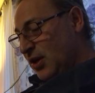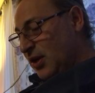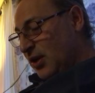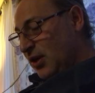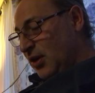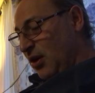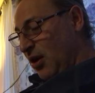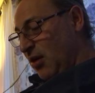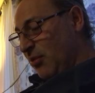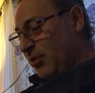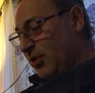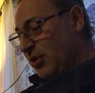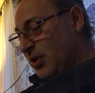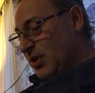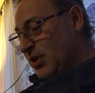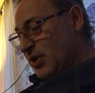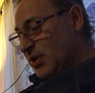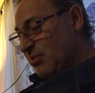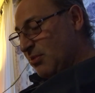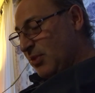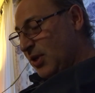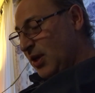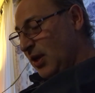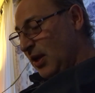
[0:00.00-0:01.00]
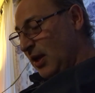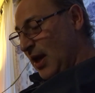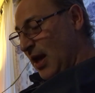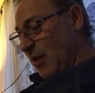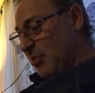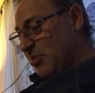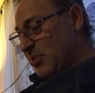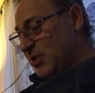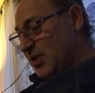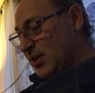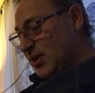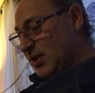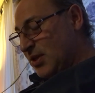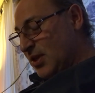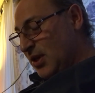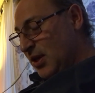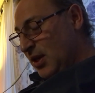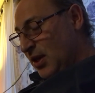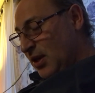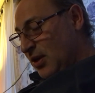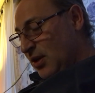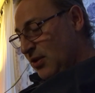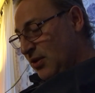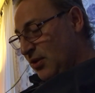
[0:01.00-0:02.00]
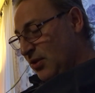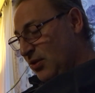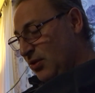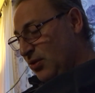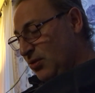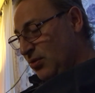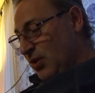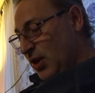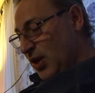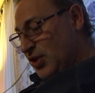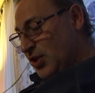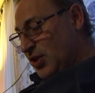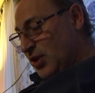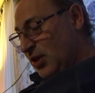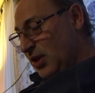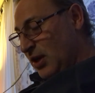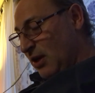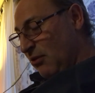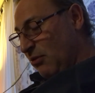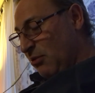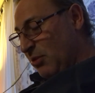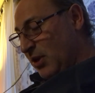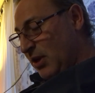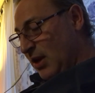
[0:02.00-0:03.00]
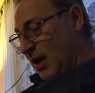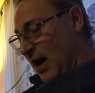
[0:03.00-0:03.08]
Communism collapses. The new Russian government